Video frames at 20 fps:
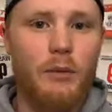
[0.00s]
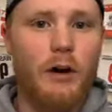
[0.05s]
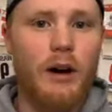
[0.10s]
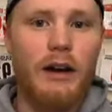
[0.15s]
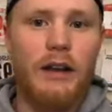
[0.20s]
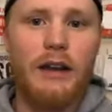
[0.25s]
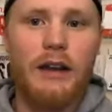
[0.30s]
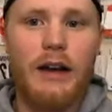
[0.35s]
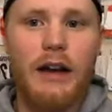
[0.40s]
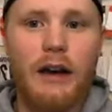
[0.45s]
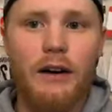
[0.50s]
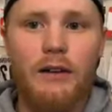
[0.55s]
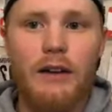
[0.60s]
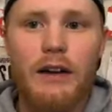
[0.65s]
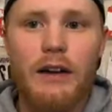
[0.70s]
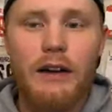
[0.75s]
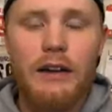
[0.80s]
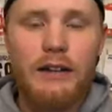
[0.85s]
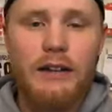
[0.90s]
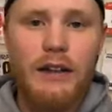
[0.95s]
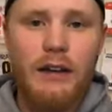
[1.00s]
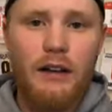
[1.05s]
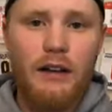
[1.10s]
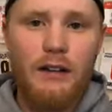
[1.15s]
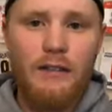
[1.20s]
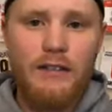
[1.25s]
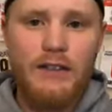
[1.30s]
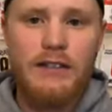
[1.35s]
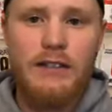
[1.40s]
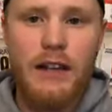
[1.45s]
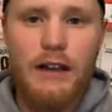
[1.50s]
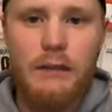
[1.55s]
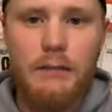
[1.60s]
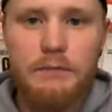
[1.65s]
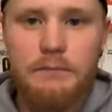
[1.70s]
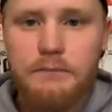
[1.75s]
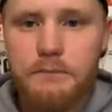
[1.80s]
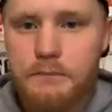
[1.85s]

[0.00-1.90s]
walking out then all of a sudden